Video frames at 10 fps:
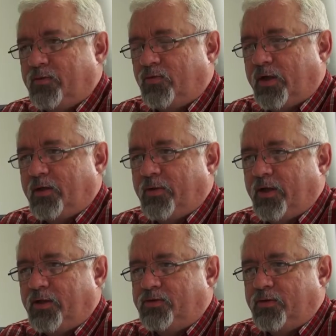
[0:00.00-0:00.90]

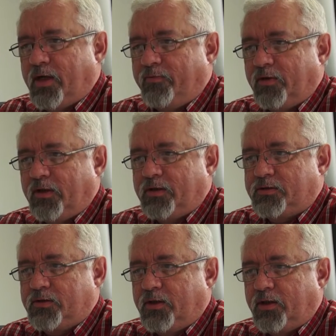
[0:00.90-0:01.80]
recommend that you have at
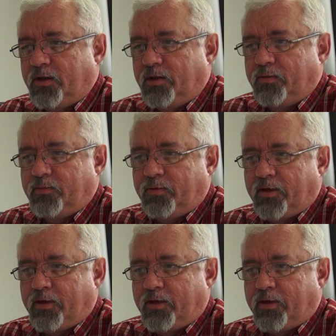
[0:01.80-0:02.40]
least a